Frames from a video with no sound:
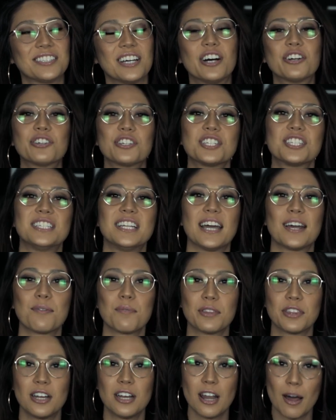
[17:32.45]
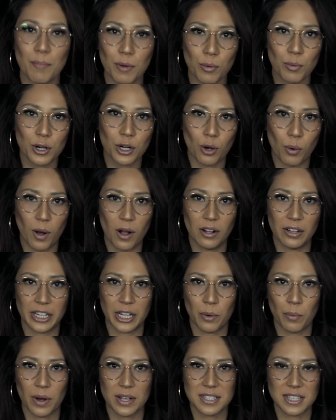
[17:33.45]
to understand what the number one
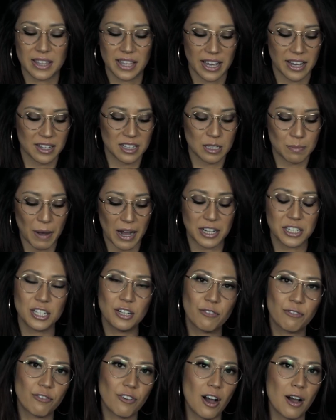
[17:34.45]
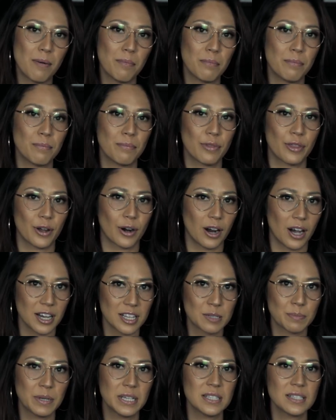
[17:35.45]
quality was that they expected from their
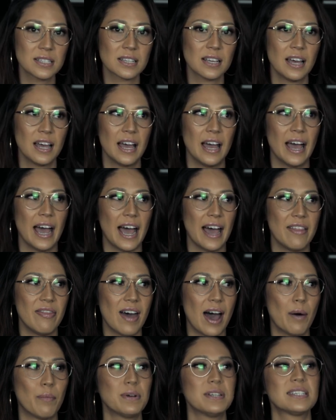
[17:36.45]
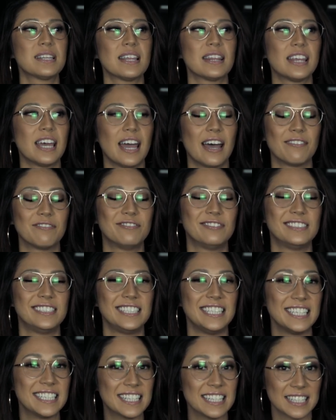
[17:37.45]
husbands. And that was that they have
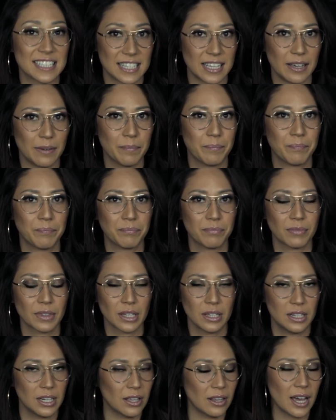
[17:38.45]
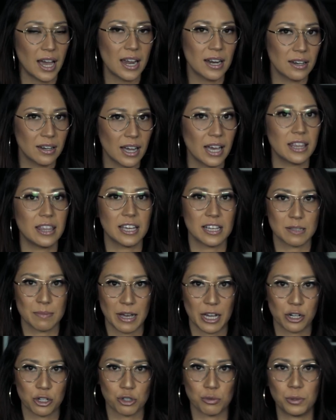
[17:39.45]
decency. Now that, I think, is
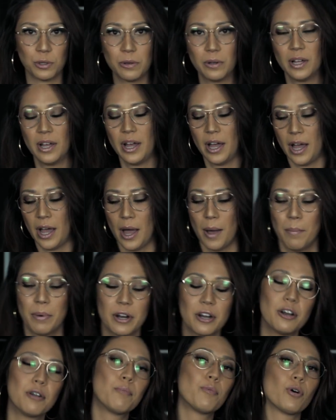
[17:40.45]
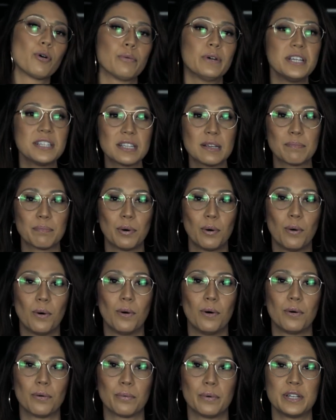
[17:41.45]
manageable. But in a more recent
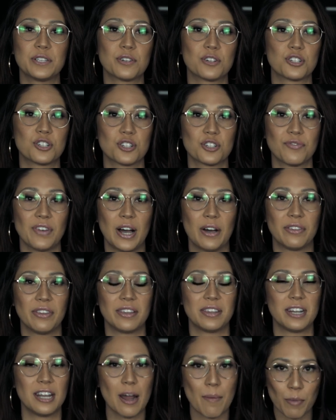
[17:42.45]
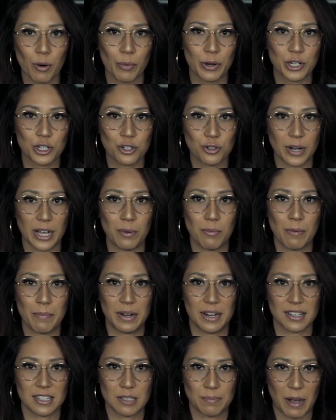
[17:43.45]
poll, researchers found that the number one trait
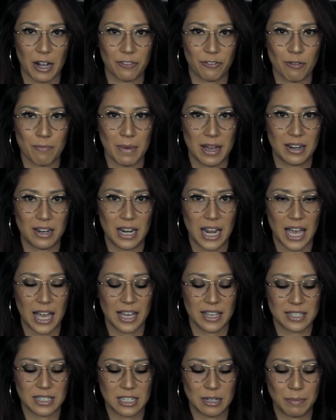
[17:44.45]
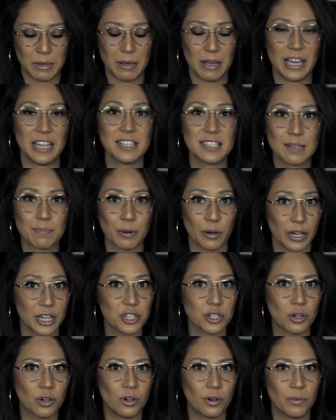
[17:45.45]
women expect from men today is to be
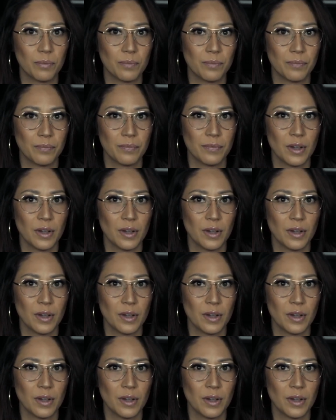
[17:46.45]
inspirational.